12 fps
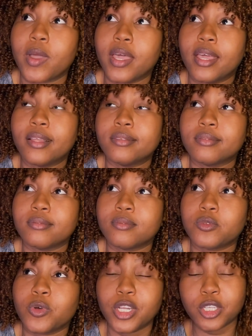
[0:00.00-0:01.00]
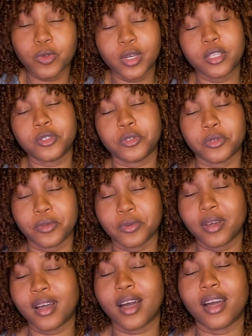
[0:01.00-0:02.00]
In
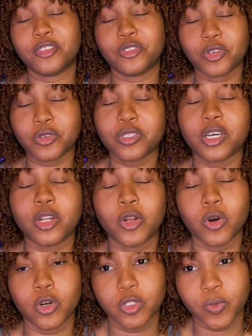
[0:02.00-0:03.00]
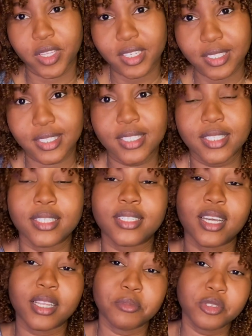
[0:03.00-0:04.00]
2022, I struggled a lot with
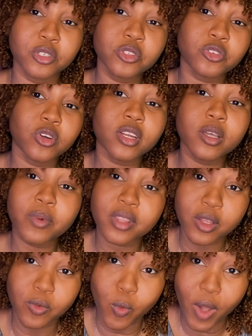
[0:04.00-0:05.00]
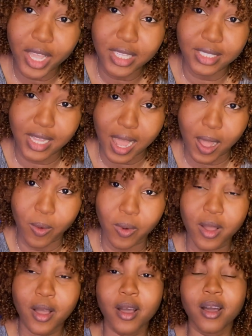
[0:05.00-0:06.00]
consistency, and I'm still struggling with it right now.
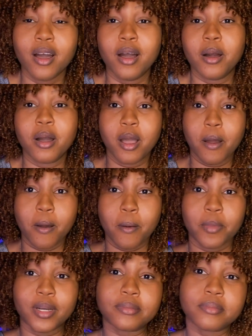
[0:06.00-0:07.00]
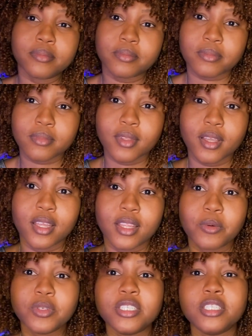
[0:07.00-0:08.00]
But
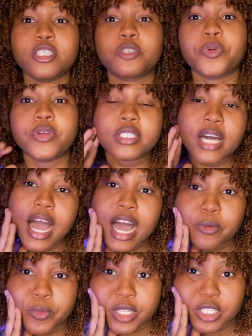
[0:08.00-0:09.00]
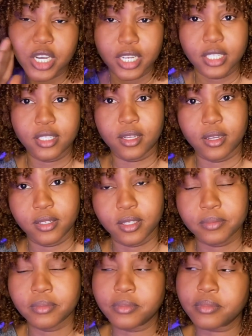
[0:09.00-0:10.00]
there was this experience I had with Chinese learning.